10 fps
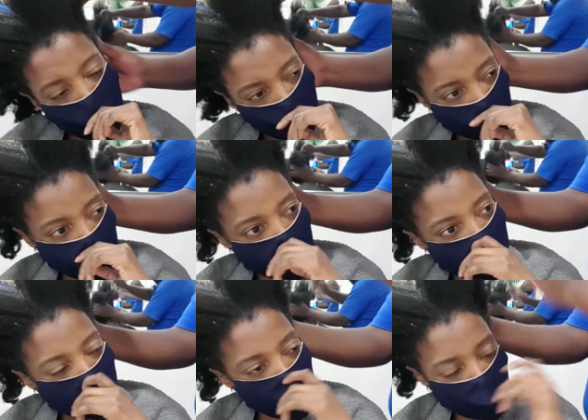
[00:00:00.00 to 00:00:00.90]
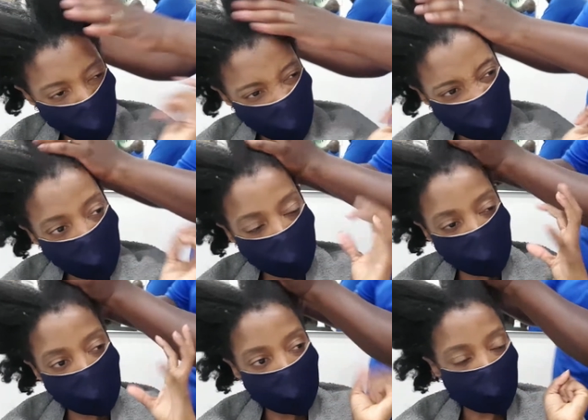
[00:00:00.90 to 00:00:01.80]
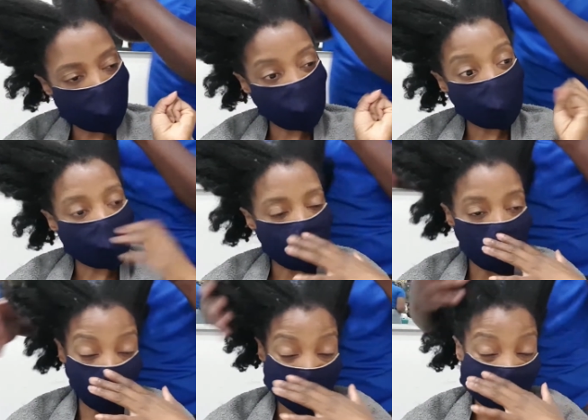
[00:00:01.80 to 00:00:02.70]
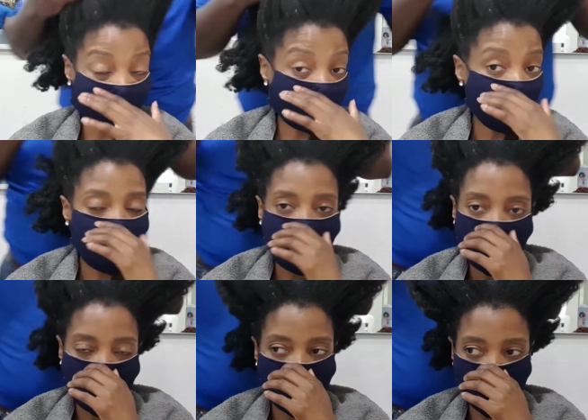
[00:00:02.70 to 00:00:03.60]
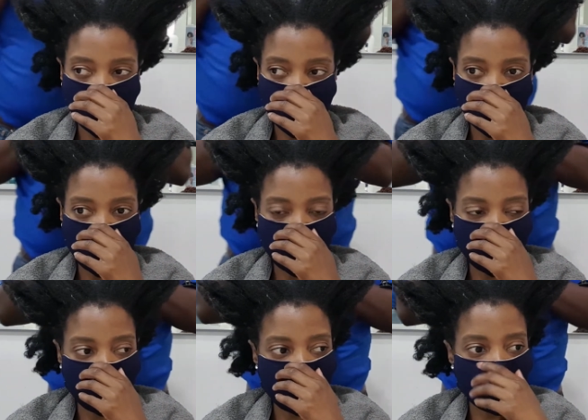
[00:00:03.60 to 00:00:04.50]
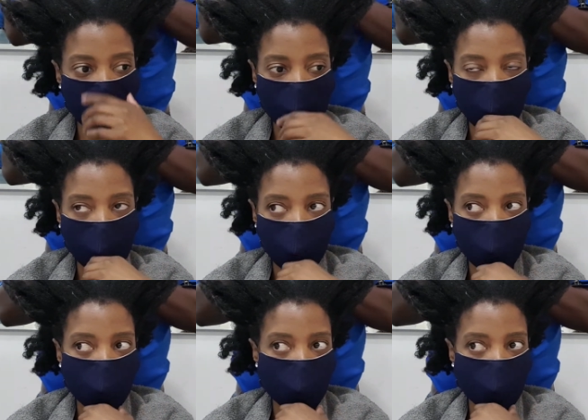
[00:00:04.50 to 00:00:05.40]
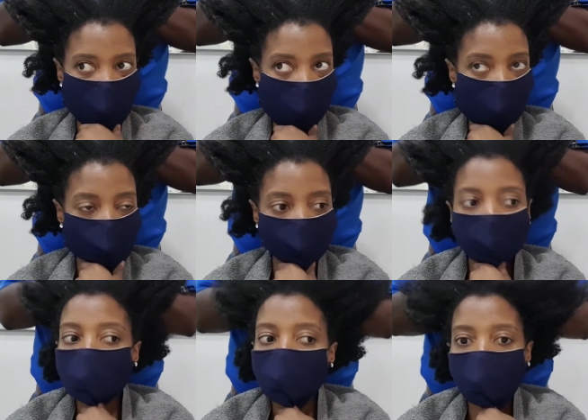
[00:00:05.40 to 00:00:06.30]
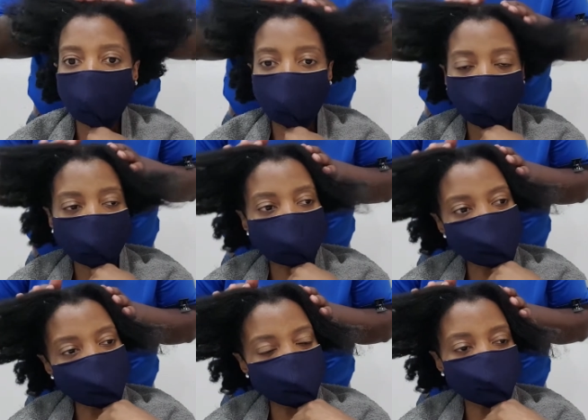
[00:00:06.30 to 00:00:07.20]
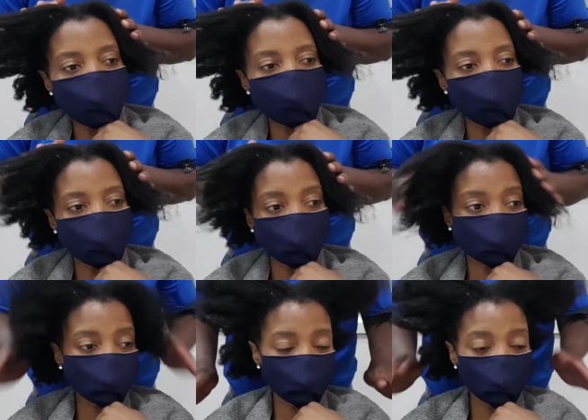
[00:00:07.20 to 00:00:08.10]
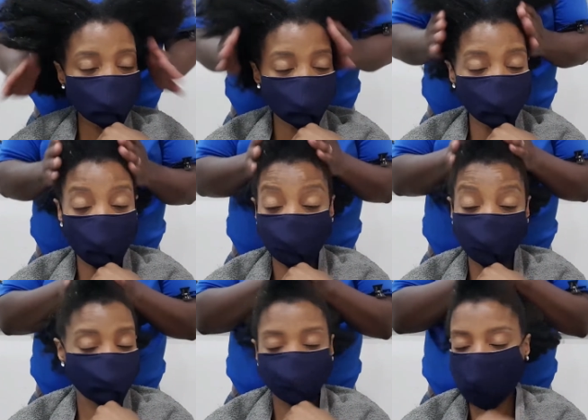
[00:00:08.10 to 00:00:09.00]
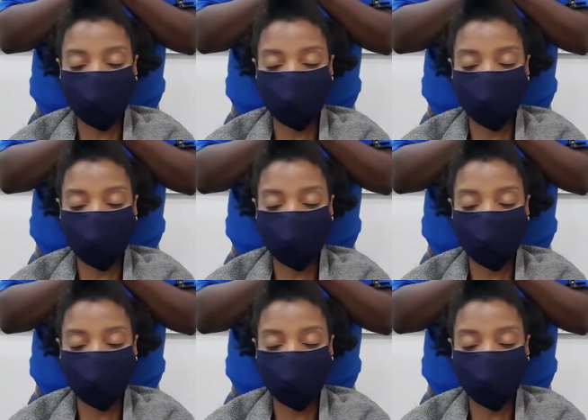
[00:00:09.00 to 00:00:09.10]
do find when I use protein treatments that the hair becomes dry, so I do tend not to use them. I don't know if it's because I'm low porosity. I don't know.